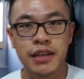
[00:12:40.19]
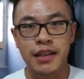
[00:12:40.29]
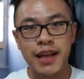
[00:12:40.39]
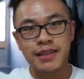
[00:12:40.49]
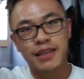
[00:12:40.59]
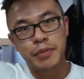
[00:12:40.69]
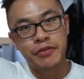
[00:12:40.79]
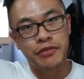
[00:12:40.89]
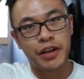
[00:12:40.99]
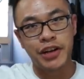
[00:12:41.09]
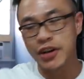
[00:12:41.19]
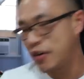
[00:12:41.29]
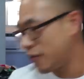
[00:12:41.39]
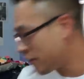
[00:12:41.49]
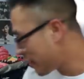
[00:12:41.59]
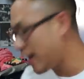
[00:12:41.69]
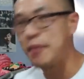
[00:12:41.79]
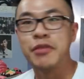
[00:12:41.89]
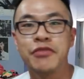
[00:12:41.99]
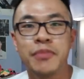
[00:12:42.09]
Lastly, before I go,
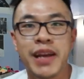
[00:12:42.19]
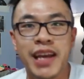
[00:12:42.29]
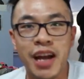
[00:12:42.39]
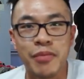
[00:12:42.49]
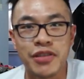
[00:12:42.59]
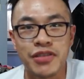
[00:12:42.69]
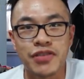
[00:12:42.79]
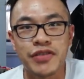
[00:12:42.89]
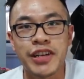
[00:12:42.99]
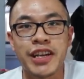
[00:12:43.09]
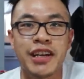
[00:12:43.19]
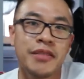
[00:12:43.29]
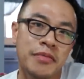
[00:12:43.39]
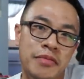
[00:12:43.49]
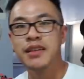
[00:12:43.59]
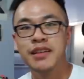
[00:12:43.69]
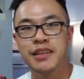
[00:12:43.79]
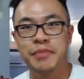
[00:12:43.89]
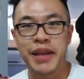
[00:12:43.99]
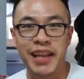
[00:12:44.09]
and before my camera starts overheating,
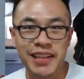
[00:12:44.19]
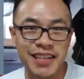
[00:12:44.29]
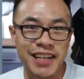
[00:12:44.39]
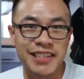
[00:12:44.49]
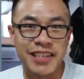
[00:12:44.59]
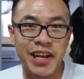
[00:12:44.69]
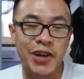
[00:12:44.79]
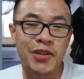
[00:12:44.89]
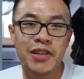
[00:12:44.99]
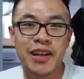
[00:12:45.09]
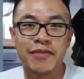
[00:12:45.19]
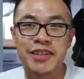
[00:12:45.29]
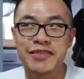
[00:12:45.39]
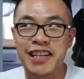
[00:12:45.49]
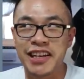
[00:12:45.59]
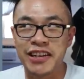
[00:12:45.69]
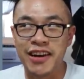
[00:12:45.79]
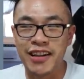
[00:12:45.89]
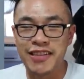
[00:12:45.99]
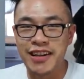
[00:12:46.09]
Payless had a sale, which is like a
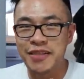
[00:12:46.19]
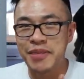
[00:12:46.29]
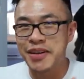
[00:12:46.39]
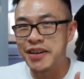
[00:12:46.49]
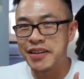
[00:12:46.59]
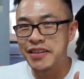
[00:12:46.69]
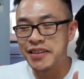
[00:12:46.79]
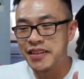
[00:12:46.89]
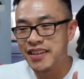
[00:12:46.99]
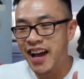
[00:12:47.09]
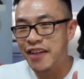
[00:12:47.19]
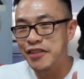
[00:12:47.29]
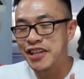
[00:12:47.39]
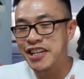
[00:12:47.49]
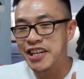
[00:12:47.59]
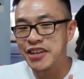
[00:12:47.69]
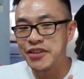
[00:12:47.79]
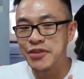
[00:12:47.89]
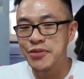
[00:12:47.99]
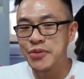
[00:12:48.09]
godsend because I really needed
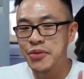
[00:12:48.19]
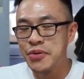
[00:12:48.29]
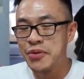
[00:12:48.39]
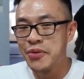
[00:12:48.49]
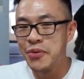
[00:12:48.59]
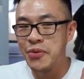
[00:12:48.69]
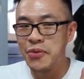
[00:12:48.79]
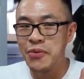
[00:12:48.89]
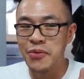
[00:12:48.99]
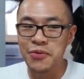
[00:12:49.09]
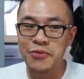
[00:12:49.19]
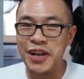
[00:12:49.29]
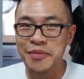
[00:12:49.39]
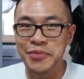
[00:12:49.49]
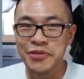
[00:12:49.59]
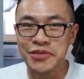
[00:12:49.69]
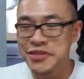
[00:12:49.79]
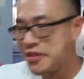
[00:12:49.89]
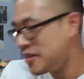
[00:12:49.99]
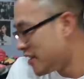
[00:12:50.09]
new rain boots.